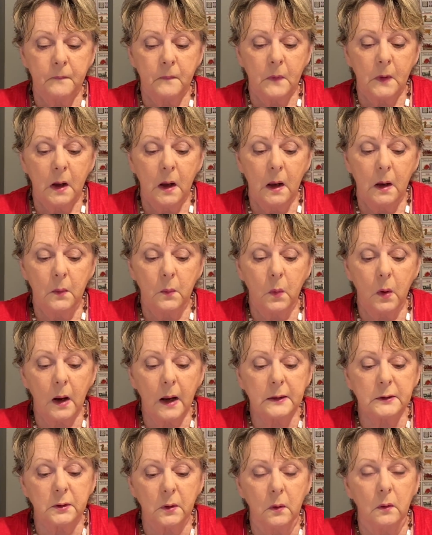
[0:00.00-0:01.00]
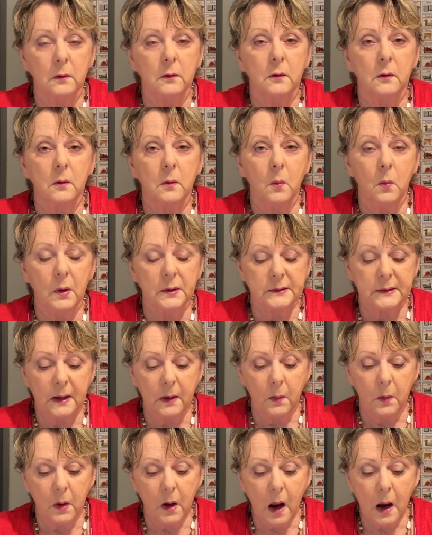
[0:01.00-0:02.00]
And what I told her was that
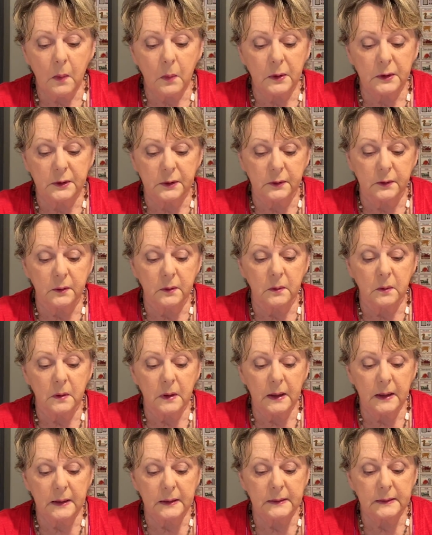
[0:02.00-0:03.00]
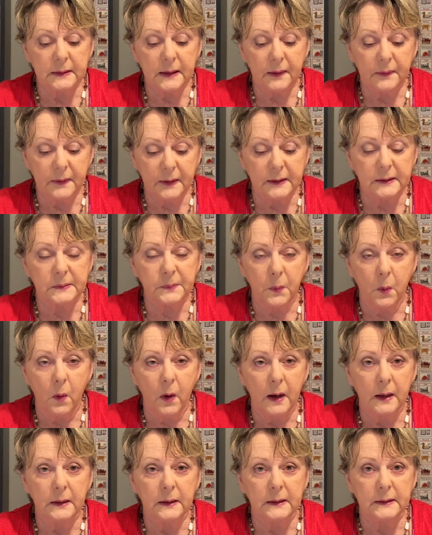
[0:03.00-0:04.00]
what I would do is, at this
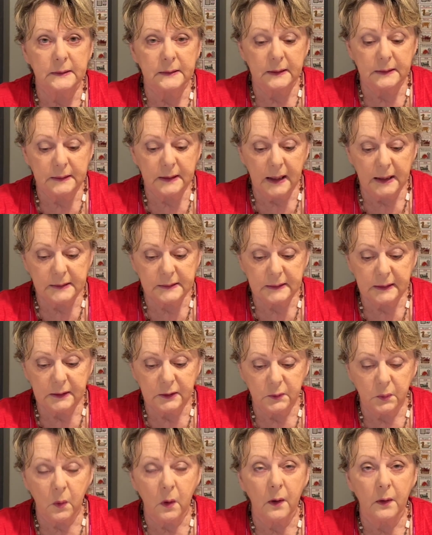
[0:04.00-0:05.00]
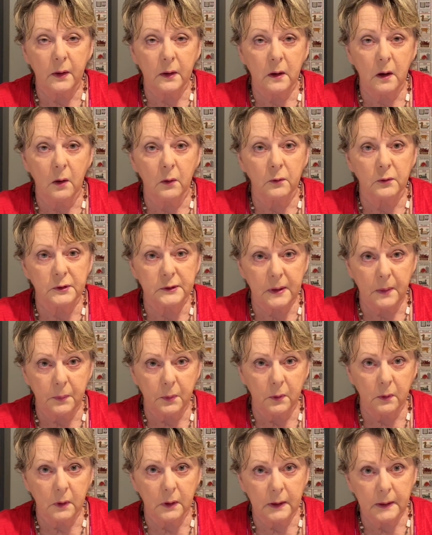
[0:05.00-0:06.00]
point, is to test each one of the colors
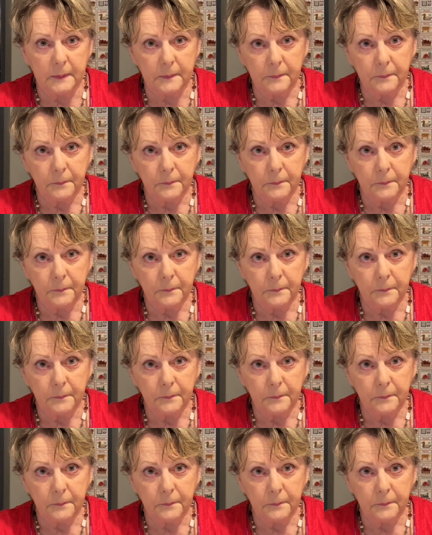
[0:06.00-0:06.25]
separately.